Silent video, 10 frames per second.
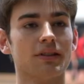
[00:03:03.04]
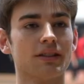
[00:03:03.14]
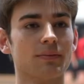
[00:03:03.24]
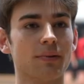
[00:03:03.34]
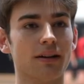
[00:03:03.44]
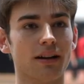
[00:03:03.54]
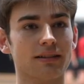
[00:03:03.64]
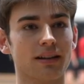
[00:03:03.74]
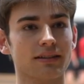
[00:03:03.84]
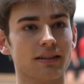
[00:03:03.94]
Mr. Spearritt
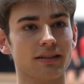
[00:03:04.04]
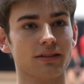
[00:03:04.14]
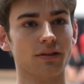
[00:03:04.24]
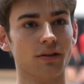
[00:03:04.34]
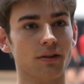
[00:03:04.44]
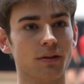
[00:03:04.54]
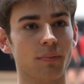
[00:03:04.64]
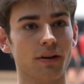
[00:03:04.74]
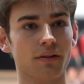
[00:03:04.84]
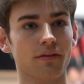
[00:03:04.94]
has asked us to do
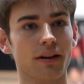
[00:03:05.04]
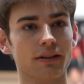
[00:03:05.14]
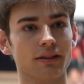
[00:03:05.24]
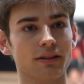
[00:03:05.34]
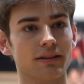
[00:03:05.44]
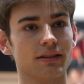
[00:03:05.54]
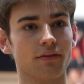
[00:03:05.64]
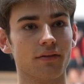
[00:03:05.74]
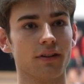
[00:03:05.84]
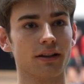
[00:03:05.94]
peer reflection and
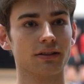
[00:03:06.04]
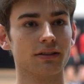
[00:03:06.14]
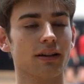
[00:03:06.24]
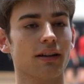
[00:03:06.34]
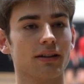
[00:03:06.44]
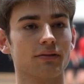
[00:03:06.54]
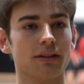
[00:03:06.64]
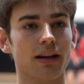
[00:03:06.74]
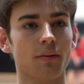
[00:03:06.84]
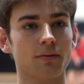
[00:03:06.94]
self-reflection, and that's
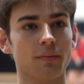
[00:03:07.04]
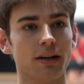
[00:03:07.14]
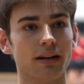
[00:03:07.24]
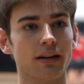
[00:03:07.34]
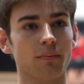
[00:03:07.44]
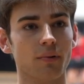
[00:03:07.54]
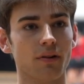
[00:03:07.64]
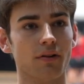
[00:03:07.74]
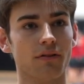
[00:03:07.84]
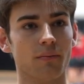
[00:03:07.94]
really helped me
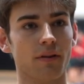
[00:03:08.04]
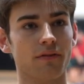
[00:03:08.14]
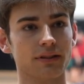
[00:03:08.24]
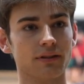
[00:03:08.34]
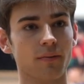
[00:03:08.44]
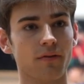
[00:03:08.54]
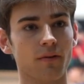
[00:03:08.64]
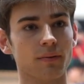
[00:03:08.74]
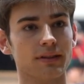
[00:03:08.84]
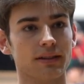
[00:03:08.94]
improve in my physical
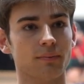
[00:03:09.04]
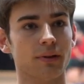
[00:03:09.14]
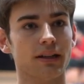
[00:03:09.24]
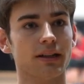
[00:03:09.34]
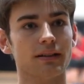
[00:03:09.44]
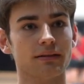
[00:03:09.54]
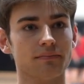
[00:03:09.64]
performance in PE.